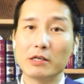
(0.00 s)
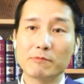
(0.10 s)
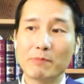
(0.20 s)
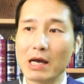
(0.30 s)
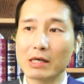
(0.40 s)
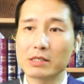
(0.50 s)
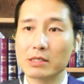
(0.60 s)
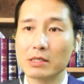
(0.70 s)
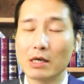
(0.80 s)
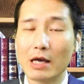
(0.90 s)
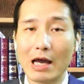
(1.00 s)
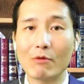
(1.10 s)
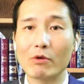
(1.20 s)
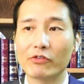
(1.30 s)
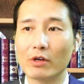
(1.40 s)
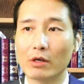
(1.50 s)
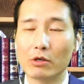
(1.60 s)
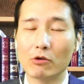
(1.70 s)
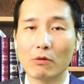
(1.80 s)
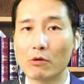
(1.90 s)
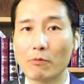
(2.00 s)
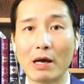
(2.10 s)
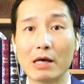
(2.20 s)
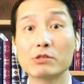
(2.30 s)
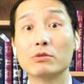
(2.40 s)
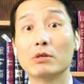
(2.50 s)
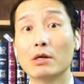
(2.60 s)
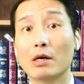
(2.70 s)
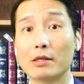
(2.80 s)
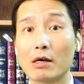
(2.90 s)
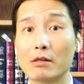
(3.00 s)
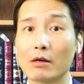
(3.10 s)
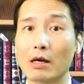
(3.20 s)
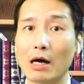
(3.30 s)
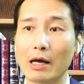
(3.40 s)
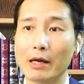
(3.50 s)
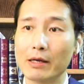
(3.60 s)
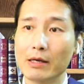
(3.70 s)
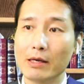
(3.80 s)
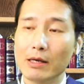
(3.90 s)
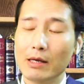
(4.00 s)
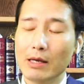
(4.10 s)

inspect everything you pass to another guy.